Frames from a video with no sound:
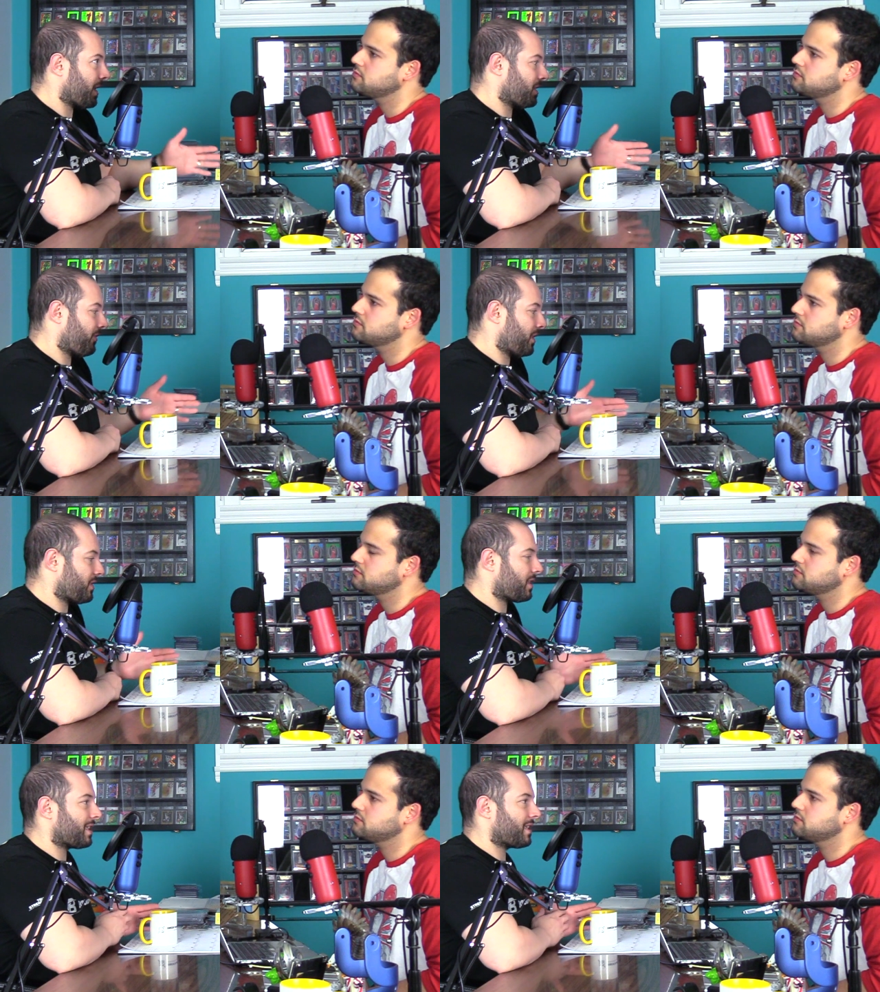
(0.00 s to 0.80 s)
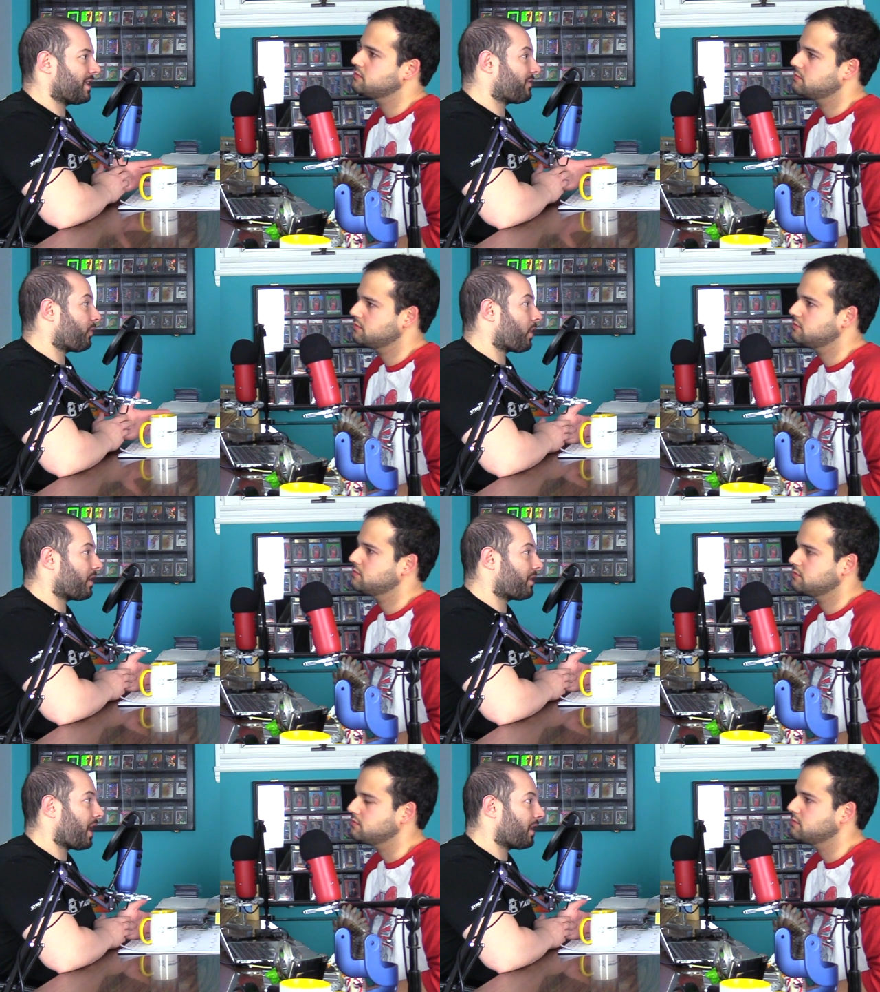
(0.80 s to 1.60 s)
Speaker 1: Because if it's let's say it's four
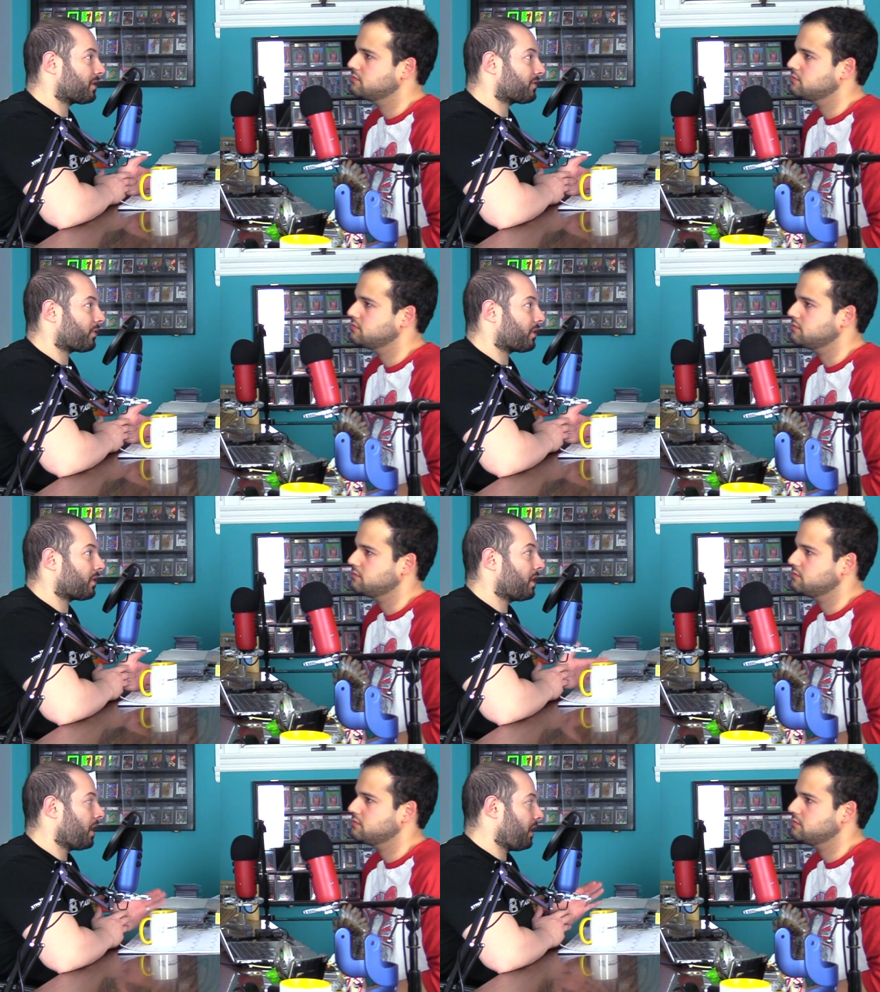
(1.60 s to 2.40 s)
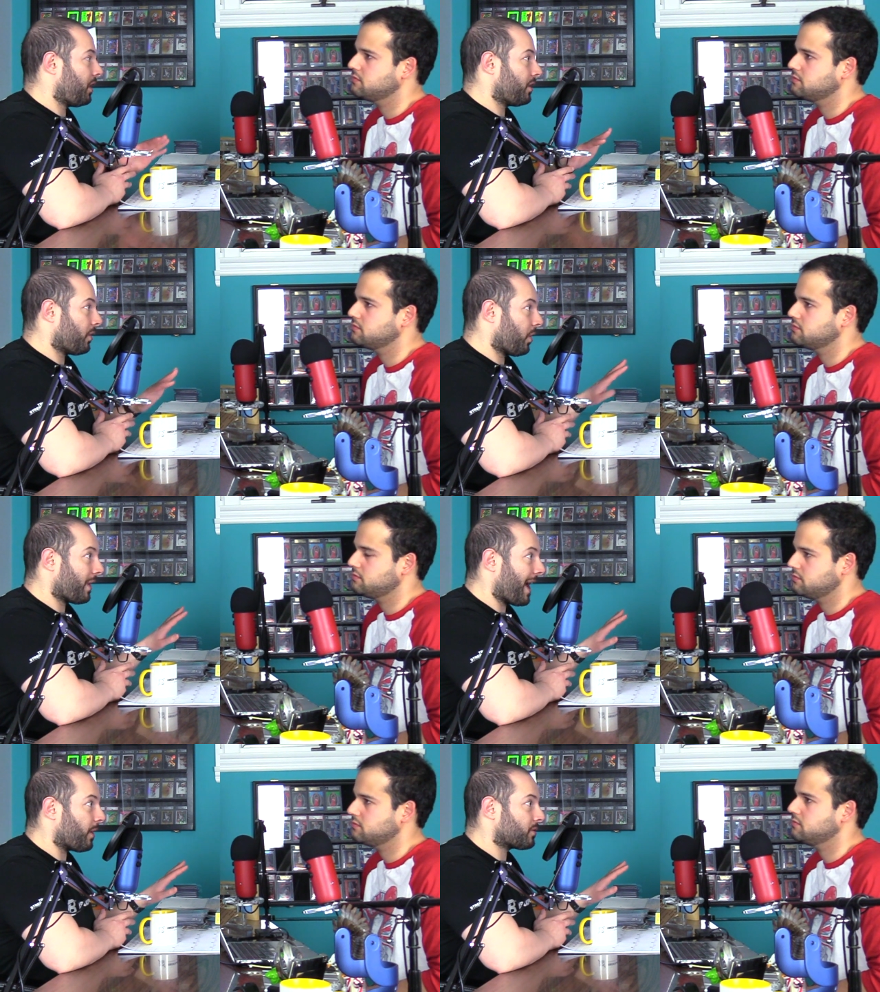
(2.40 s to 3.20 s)
hundred dollars for your own
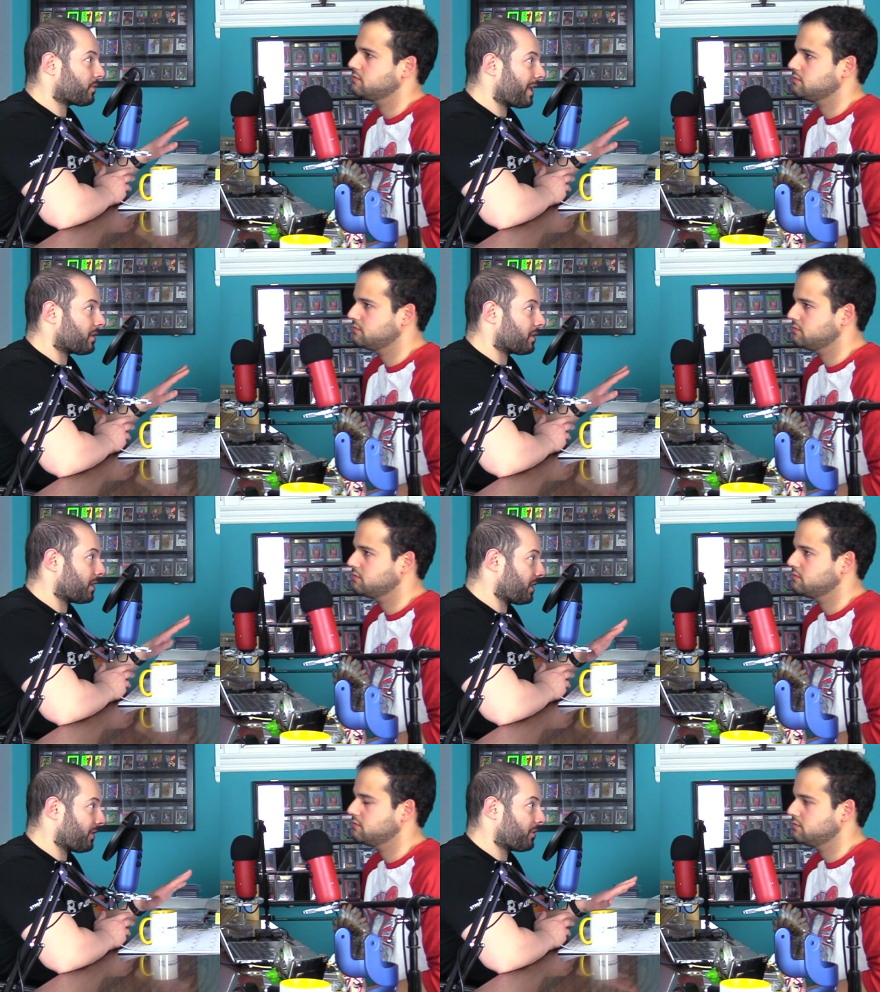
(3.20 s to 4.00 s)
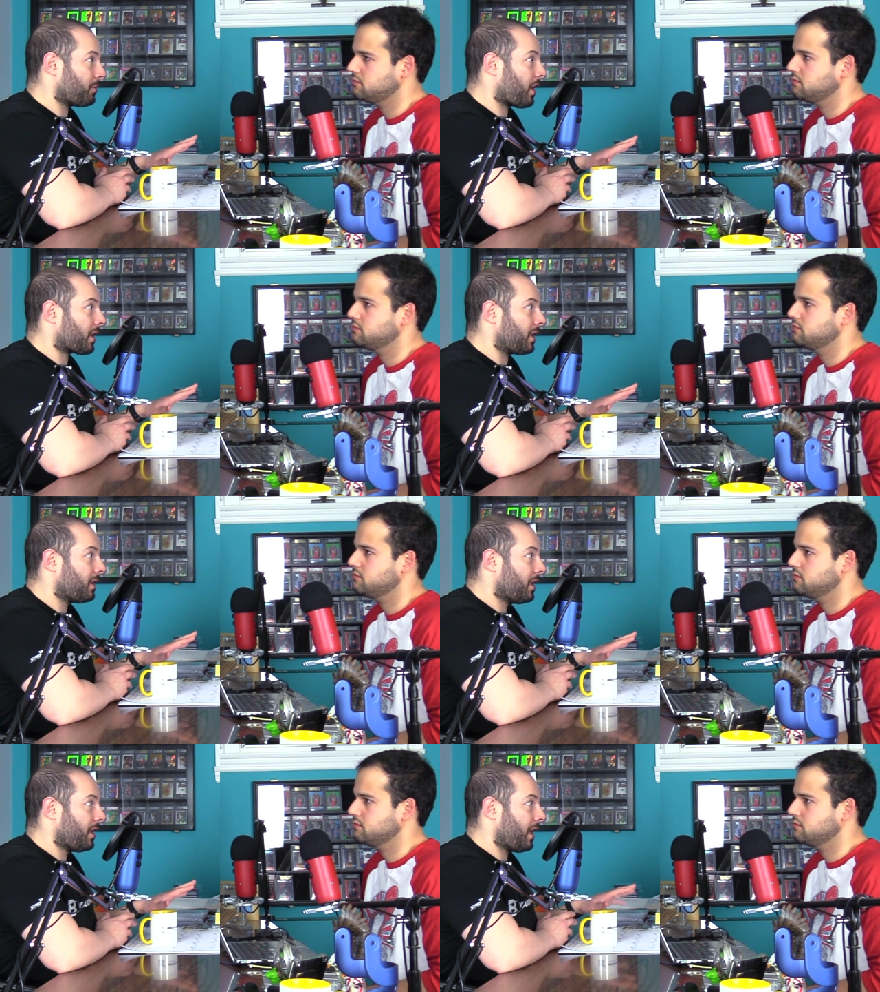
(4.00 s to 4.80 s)
house rental in a different market,
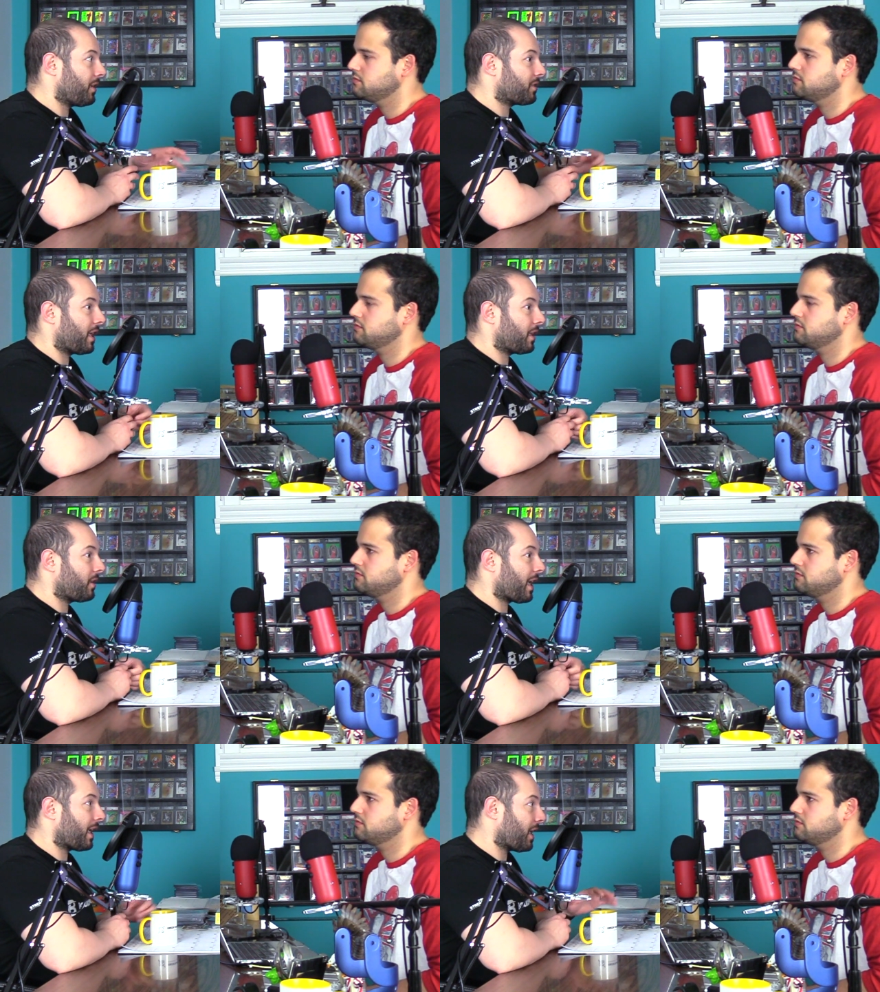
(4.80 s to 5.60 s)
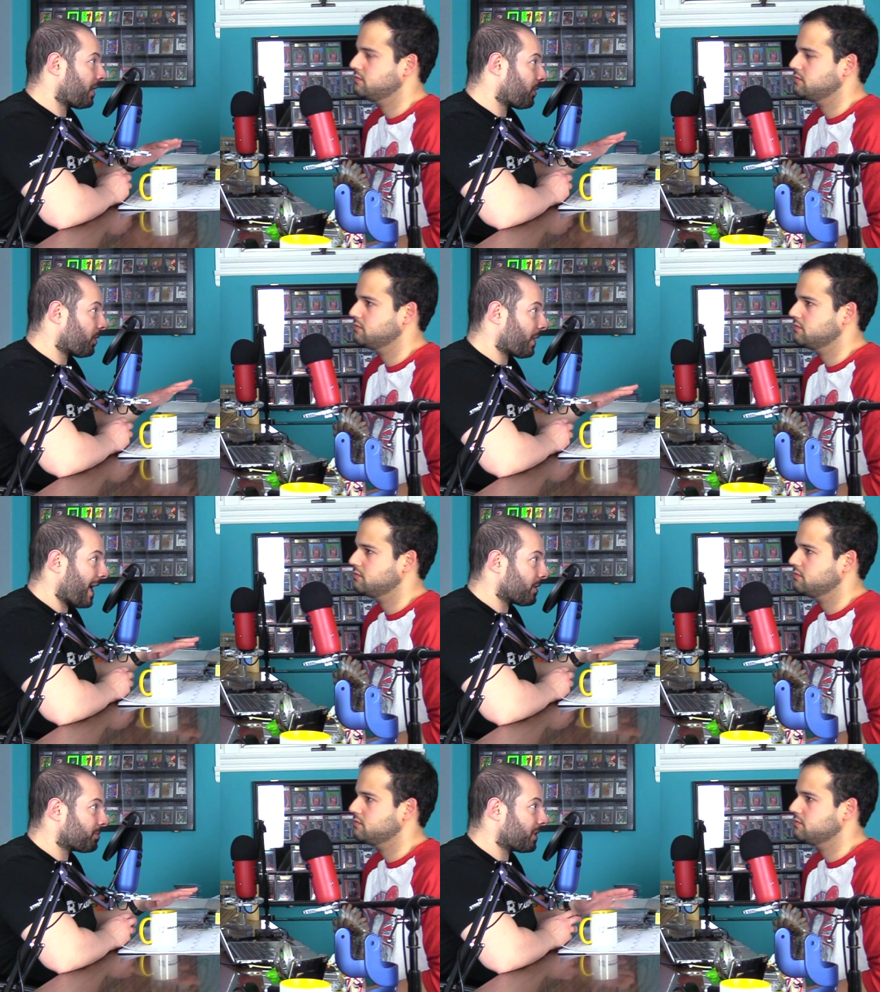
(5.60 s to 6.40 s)
and you're saying you're not going to get your own
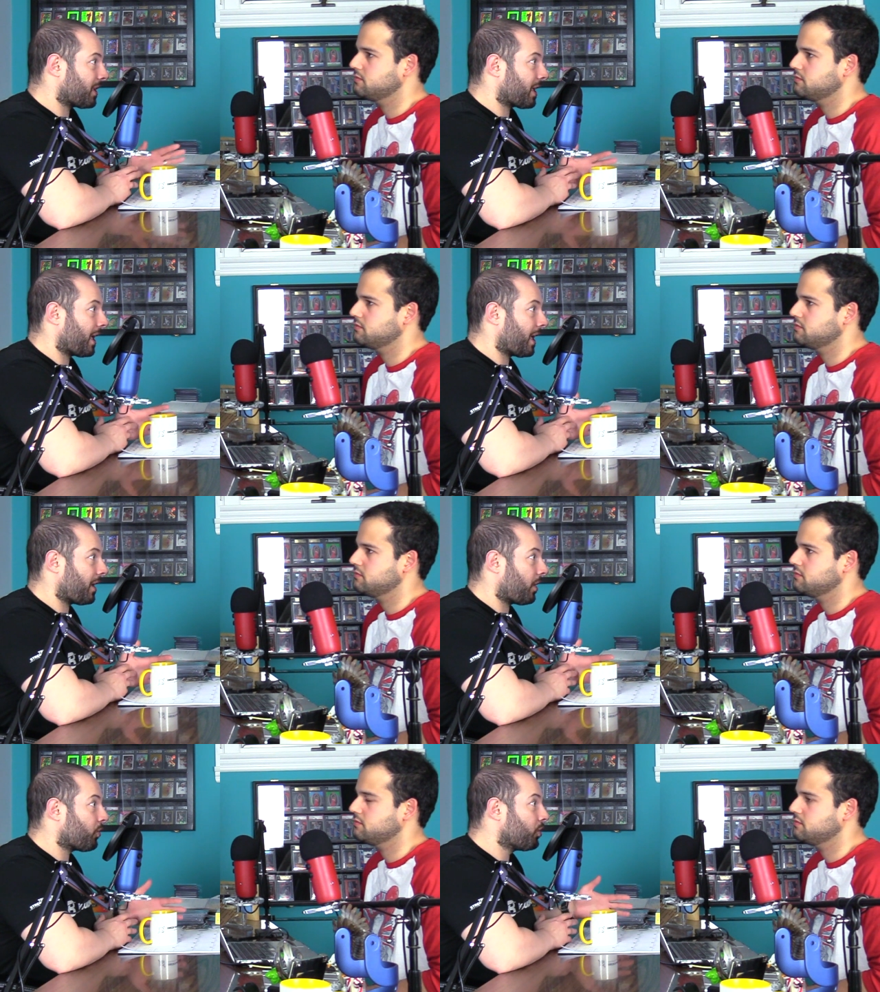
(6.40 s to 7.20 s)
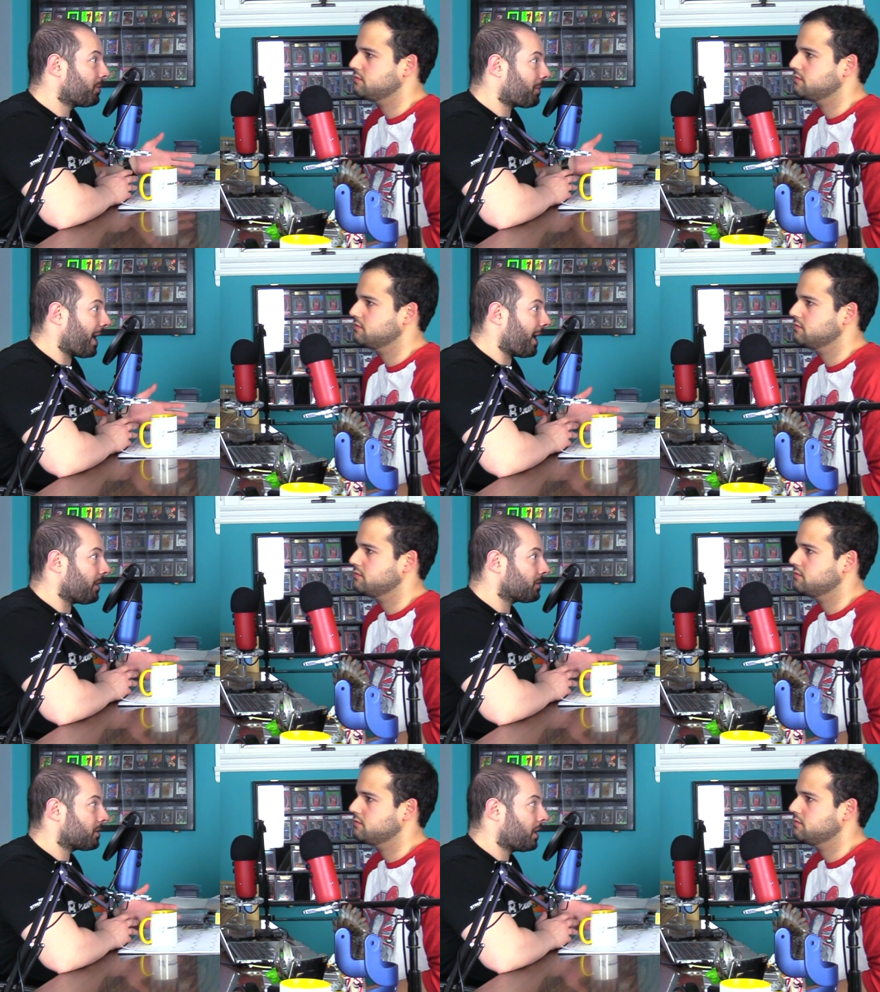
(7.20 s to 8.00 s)
house, but you're going to get a room in my
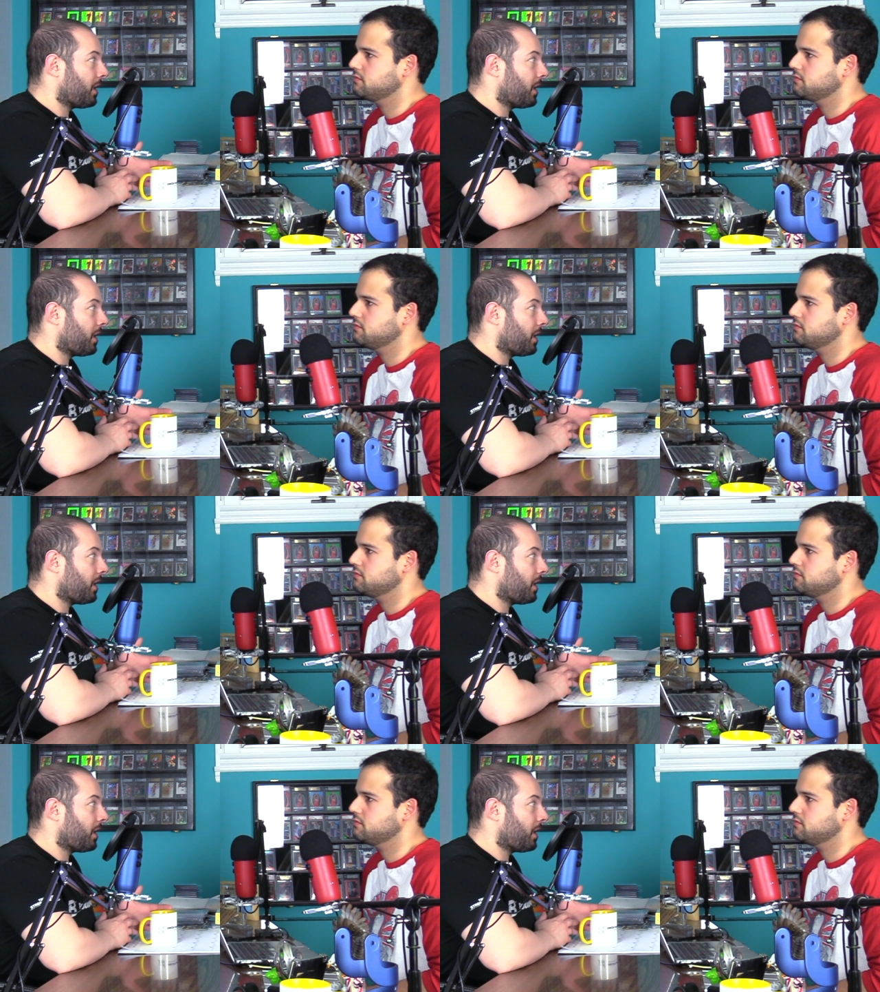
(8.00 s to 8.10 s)
house.